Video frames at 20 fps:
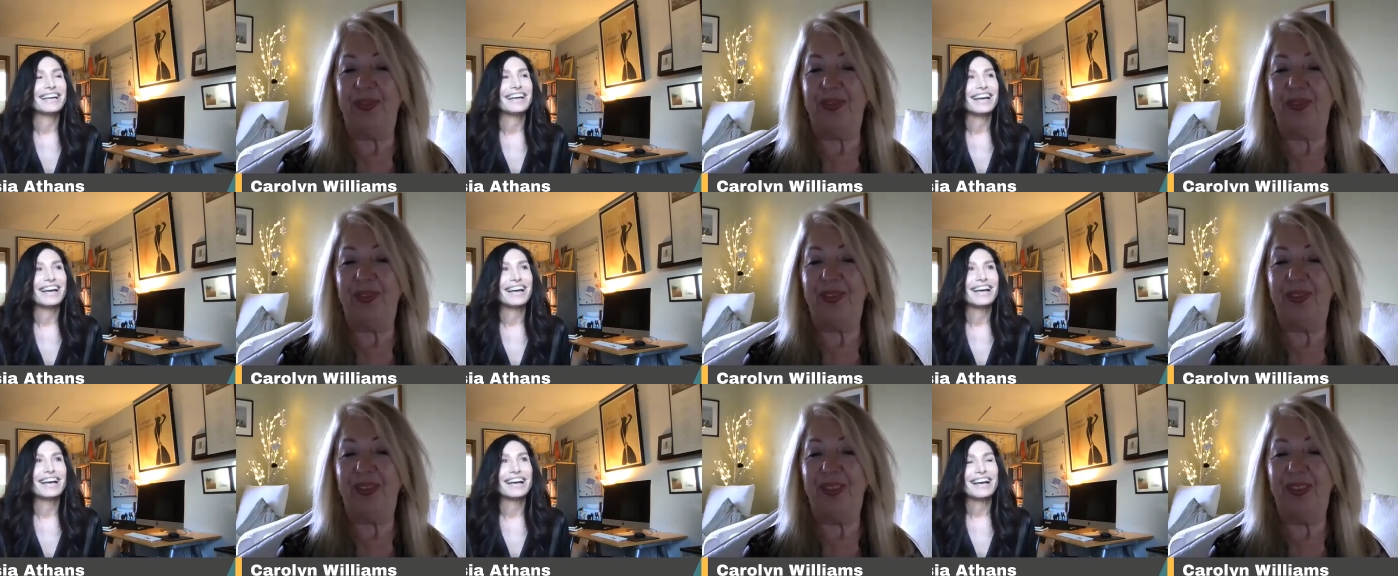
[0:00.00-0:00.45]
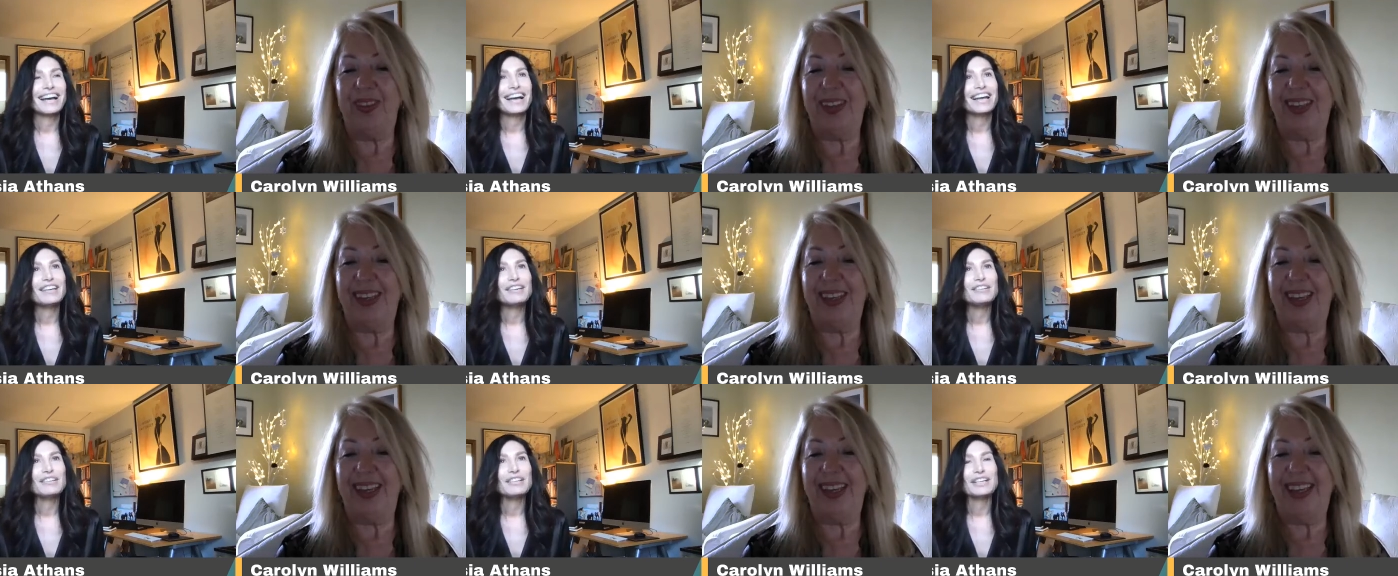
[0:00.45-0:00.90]
Speaker 1: Uh,
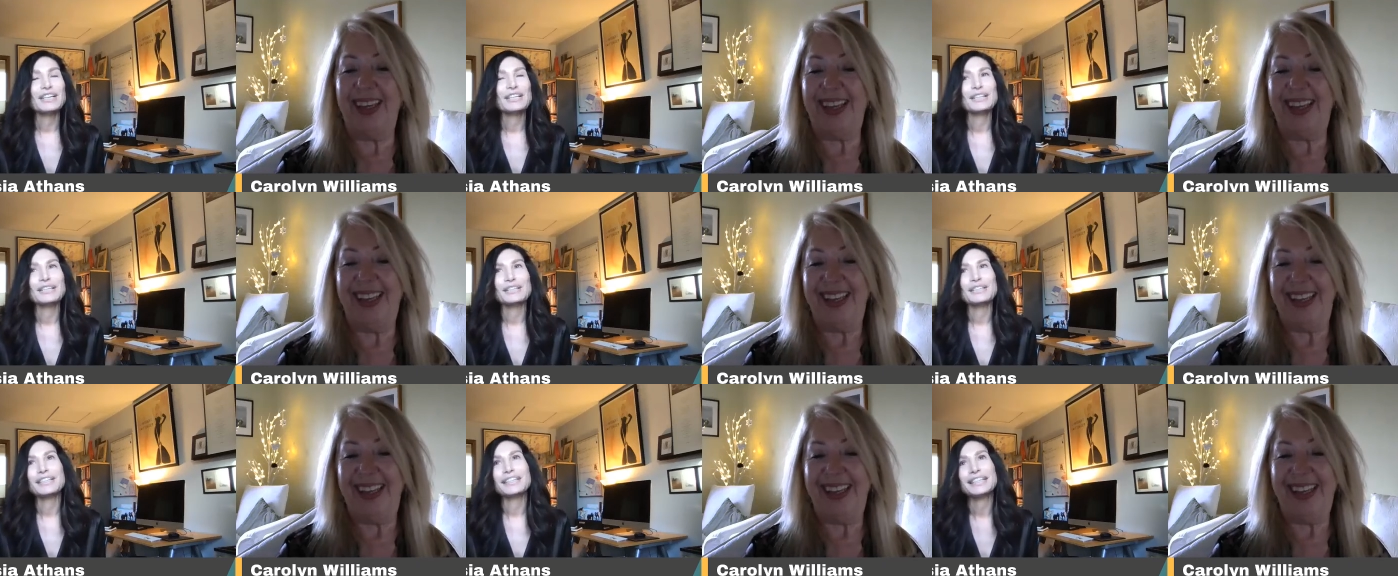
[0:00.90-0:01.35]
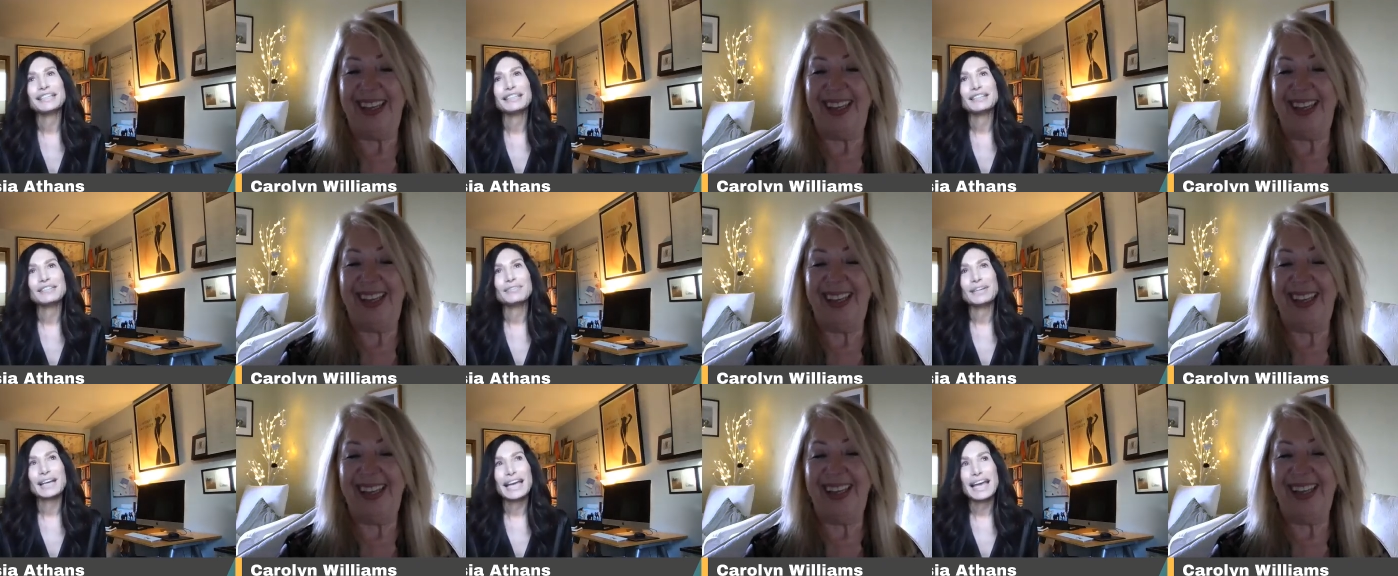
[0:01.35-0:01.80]
I uh,
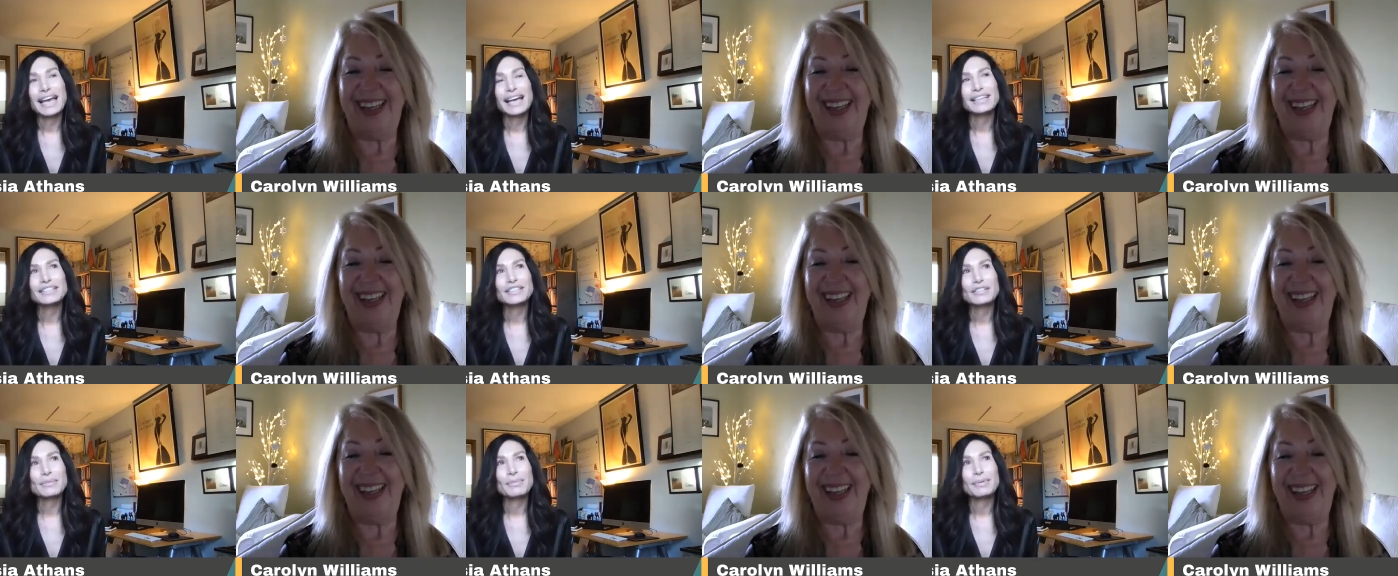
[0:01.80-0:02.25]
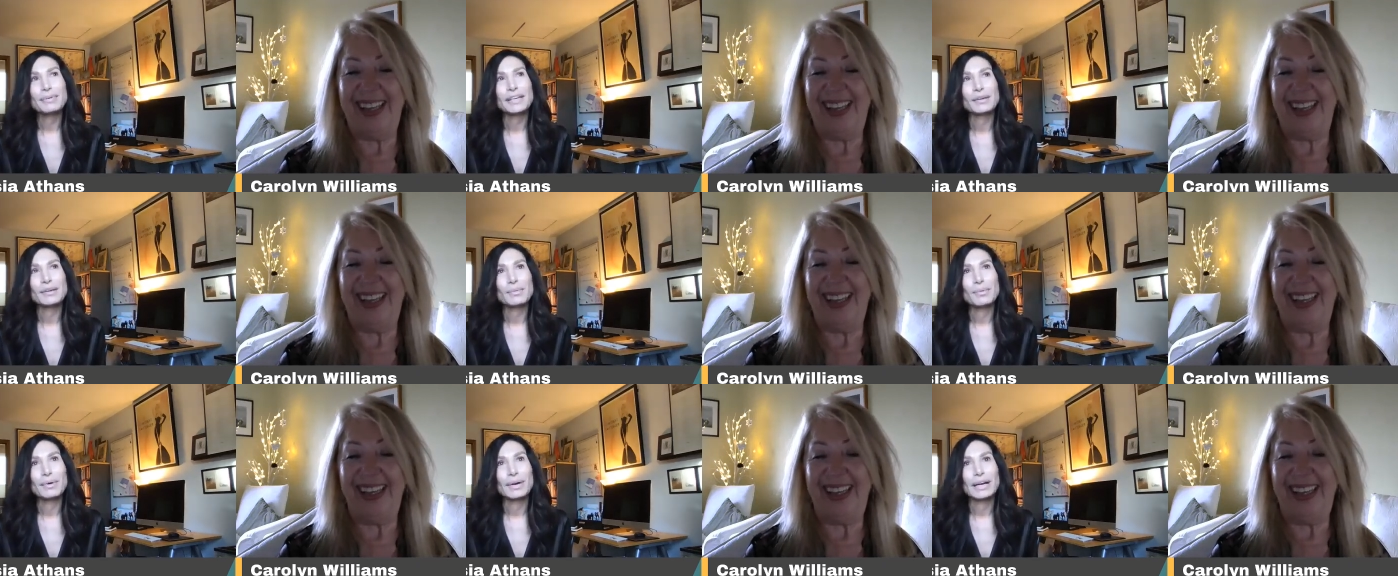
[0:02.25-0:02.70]
if I had to
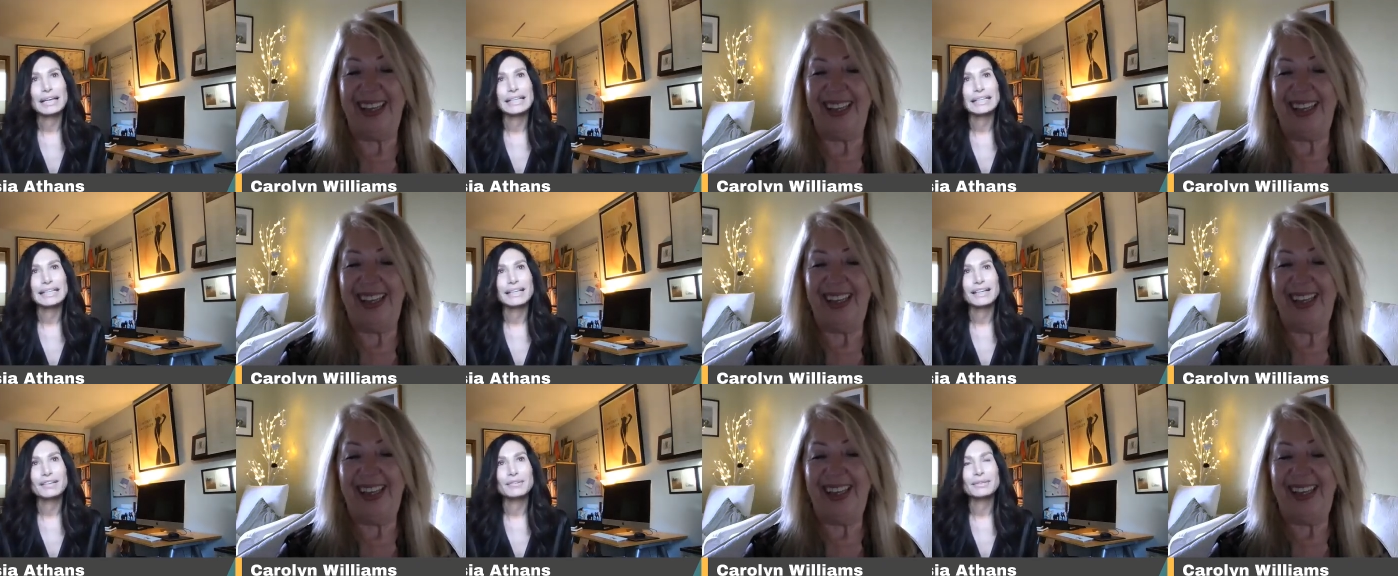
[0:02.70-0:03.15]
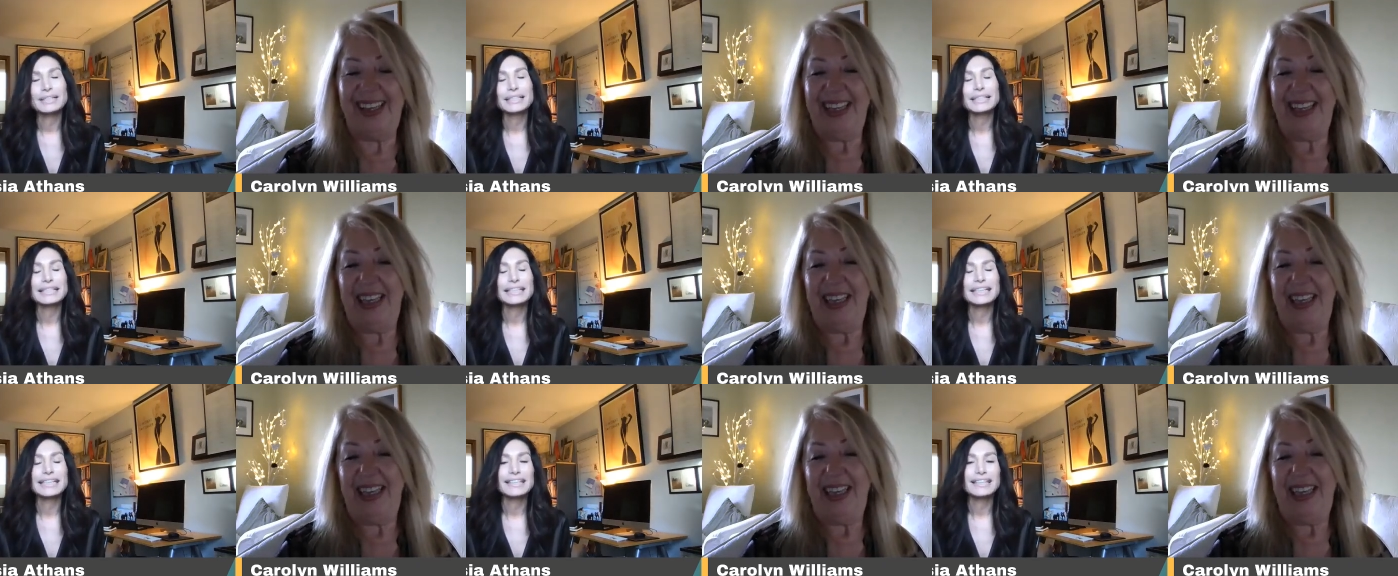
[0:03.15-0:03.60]
pick one, well,
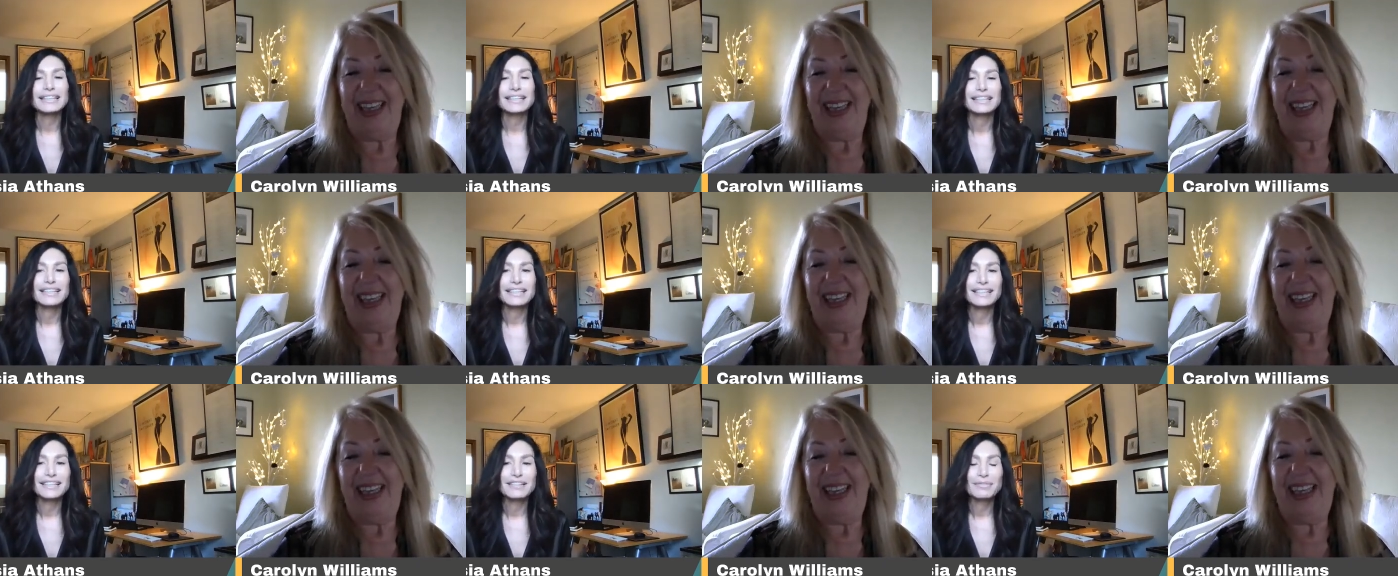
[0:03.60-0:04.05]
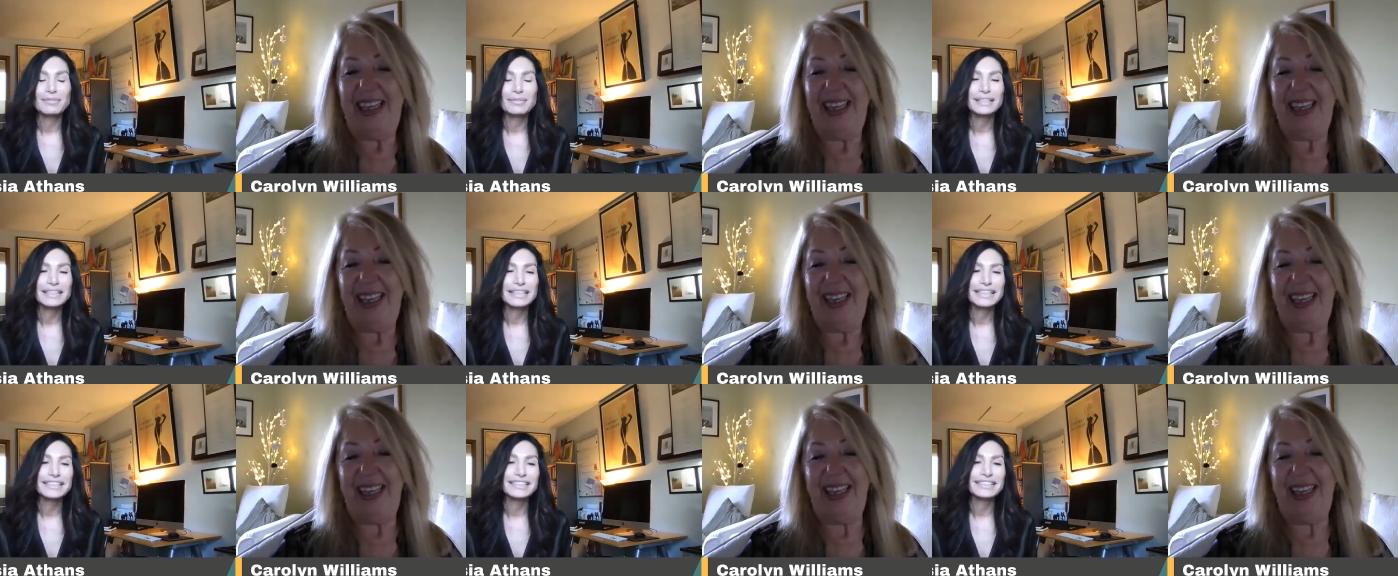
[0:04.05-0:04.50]
it, it
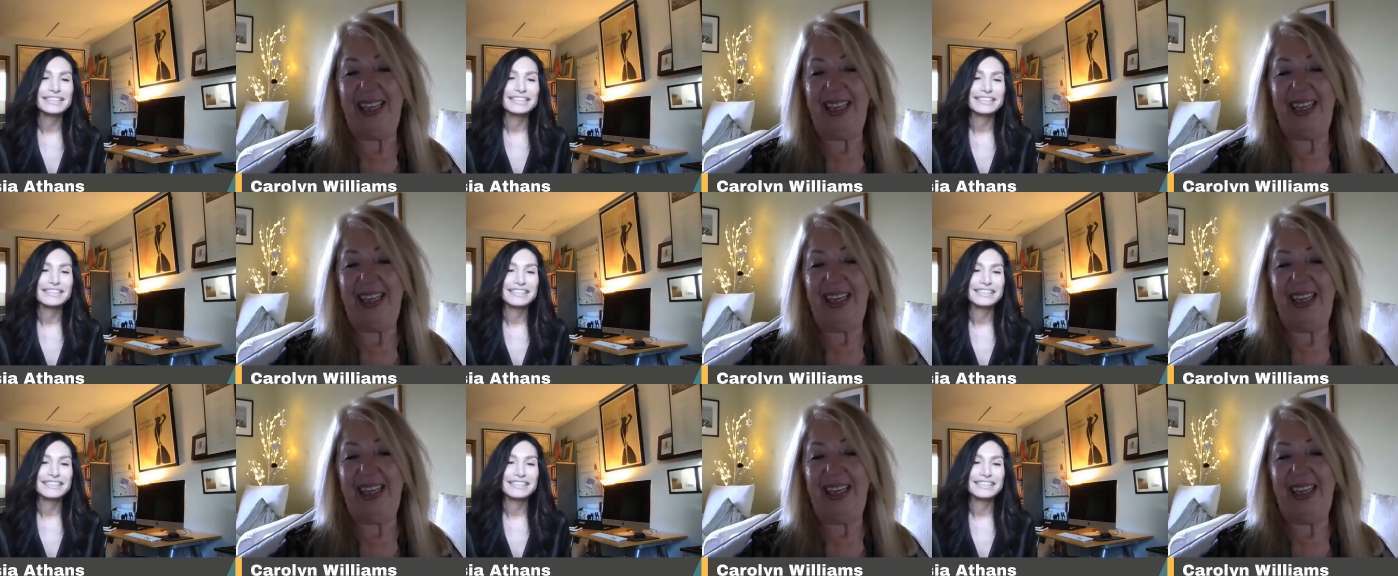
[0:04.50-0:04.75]
really